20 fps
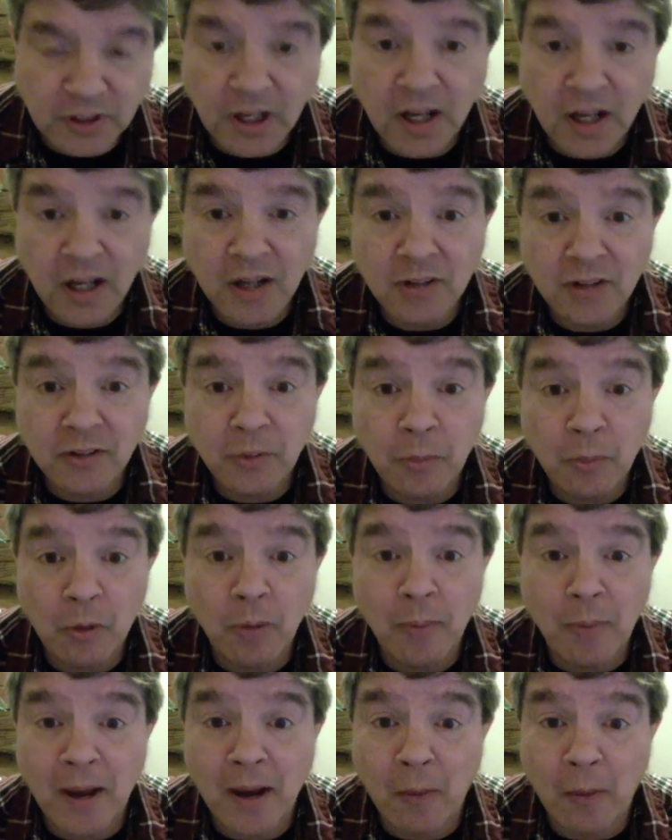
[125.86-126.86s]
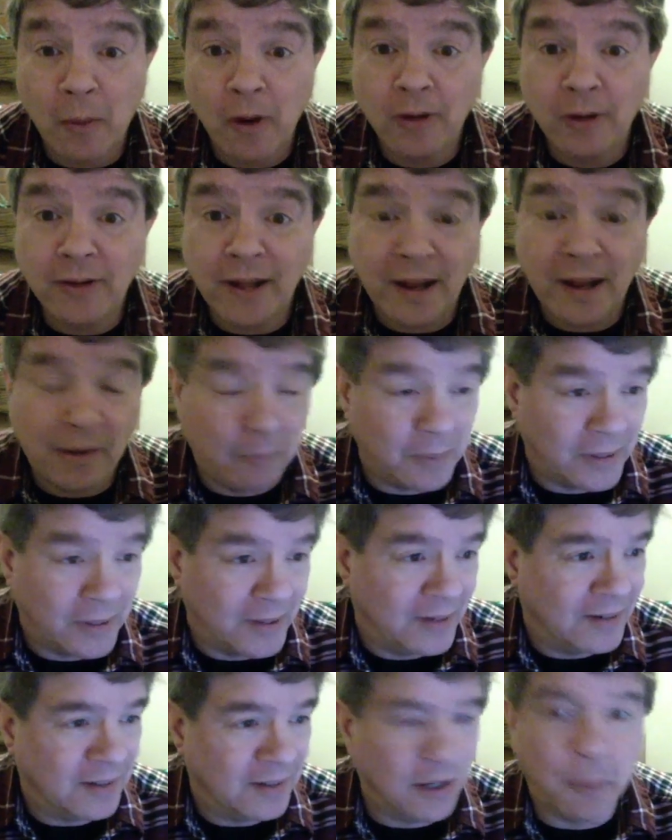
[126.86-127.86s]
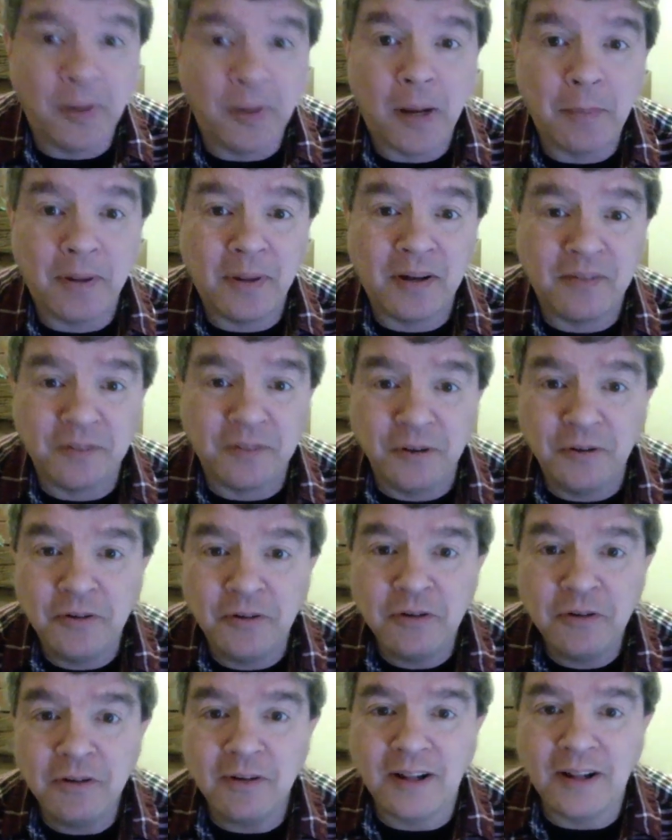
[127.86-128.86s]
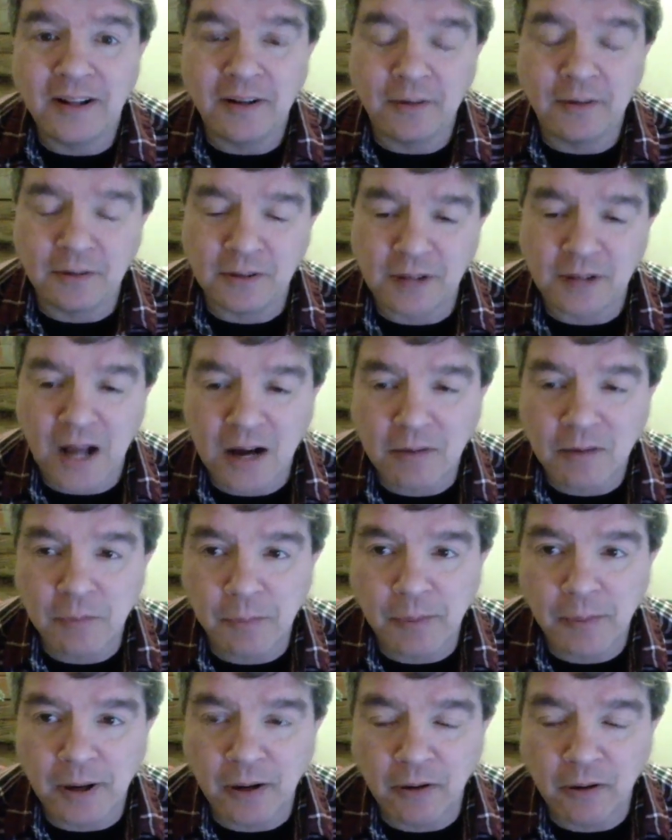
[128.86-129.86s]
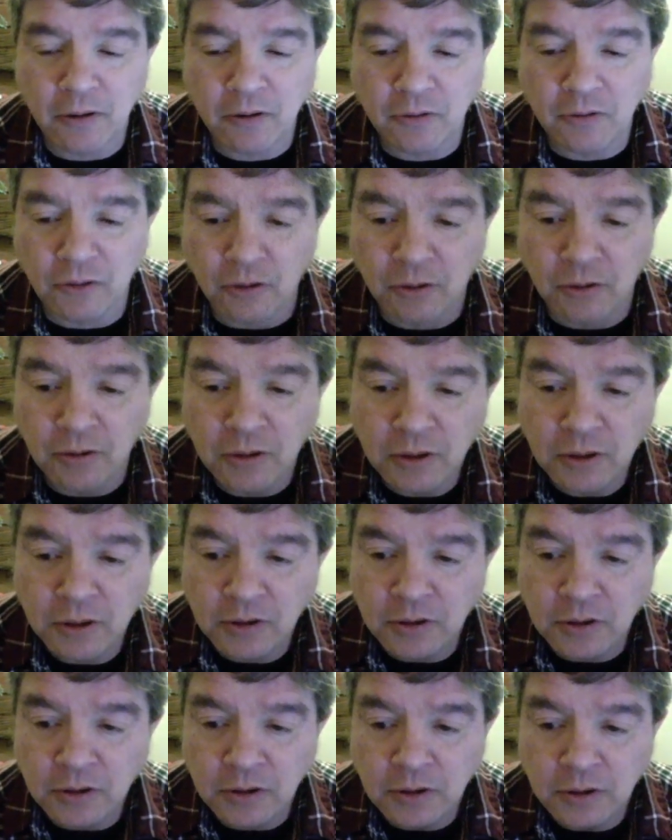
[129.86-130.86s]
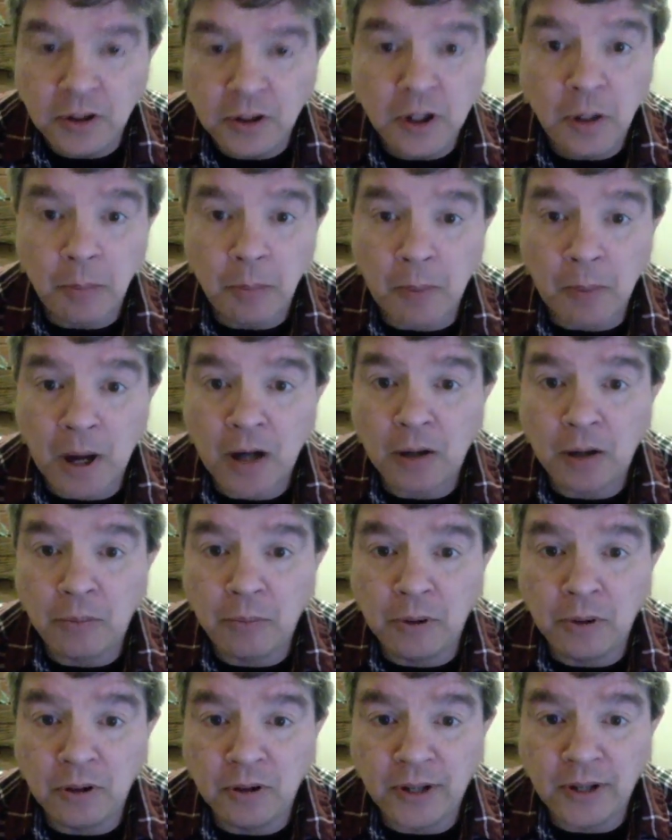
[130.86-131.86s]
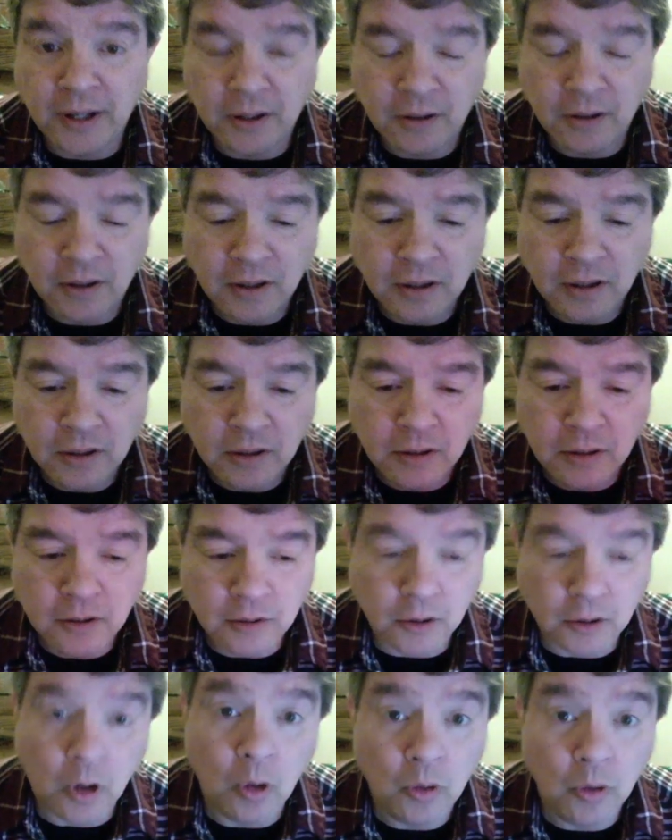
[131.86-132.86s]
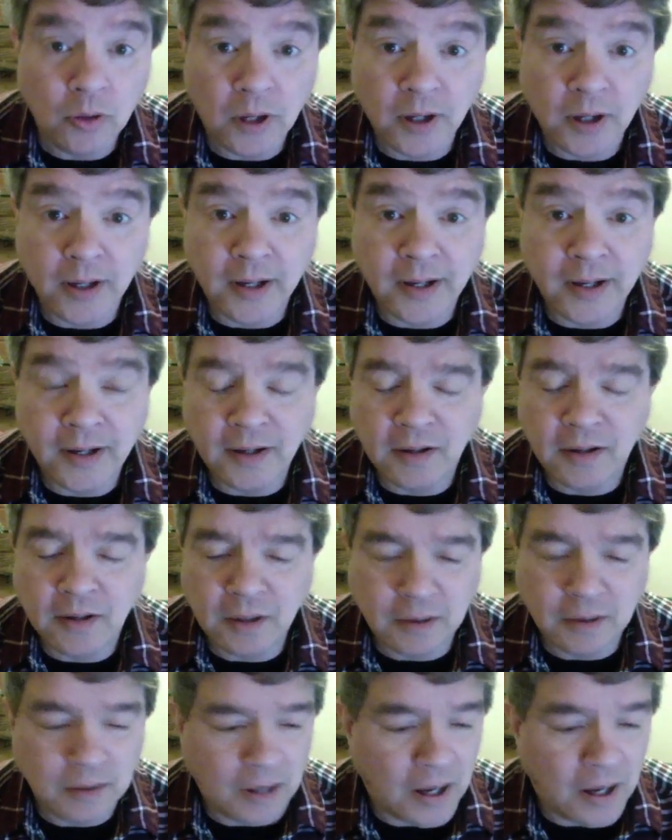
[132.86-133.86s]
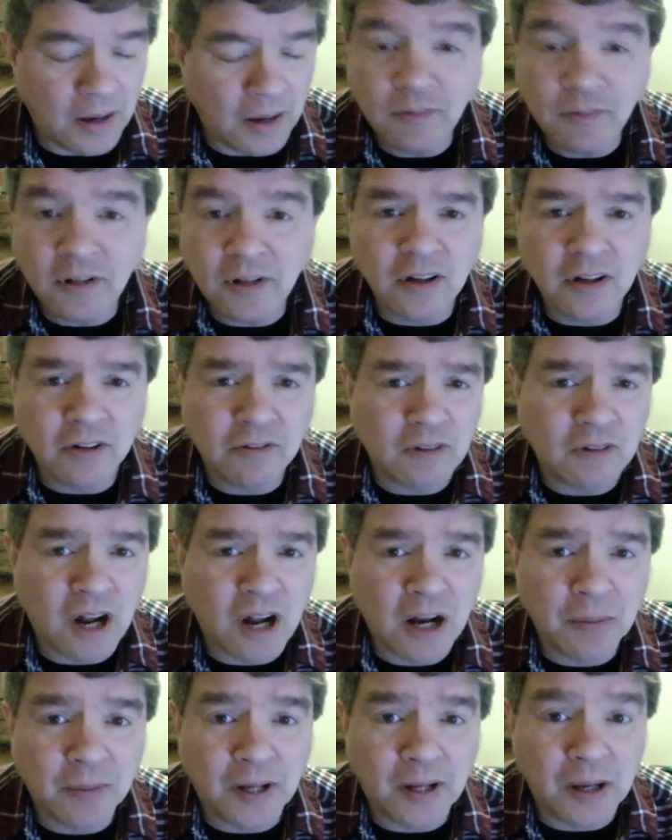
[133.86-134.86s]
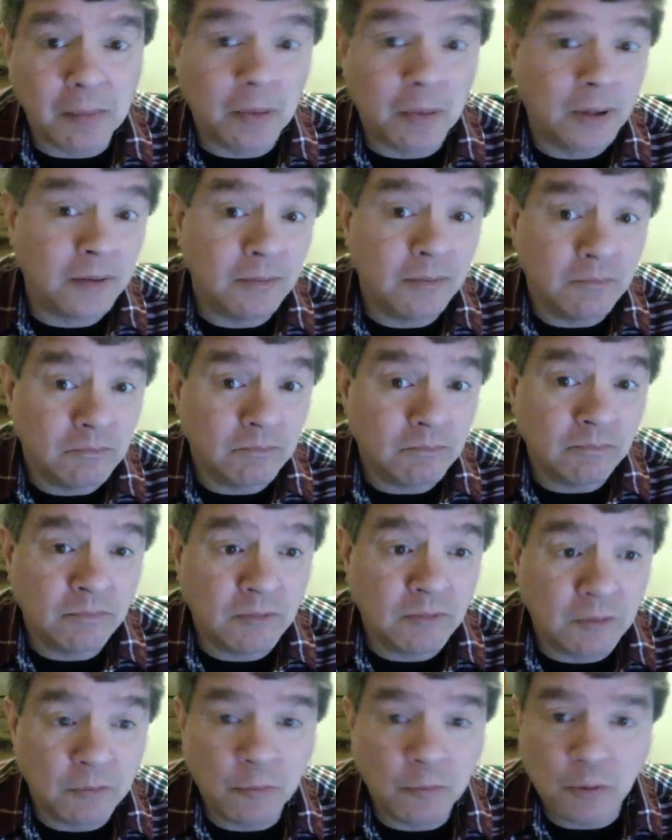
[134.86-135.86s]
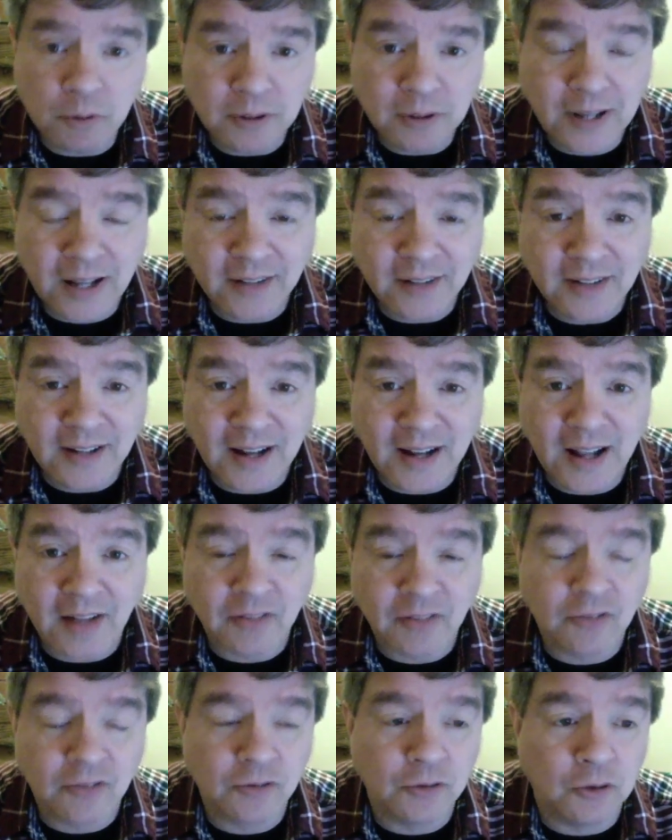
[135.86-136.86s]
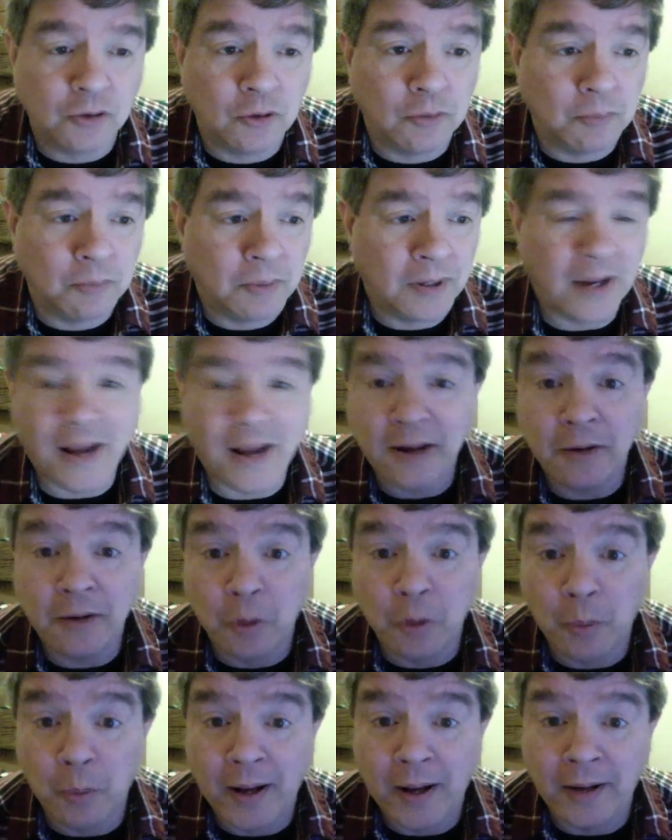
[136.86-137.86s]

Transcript: support my work that'll be coming up in the future, like clock repairs, model building, ghost hunting. I haven't done astronomy yet, but we'll get to that soon, but I don't know when.